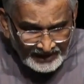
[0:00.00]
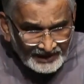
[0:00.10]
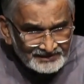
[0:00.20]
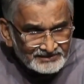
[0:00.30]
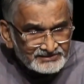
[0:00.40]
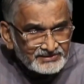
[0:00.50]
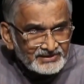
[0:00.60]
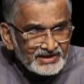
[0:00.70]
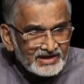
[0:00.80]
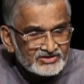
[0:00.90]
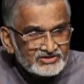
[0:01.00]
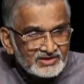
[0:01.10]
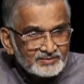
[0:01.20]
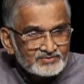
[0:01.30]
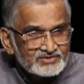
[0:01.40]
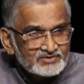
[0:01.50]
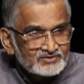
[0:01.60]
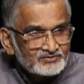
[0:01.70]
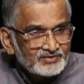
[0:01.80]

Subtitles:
and the three ashrams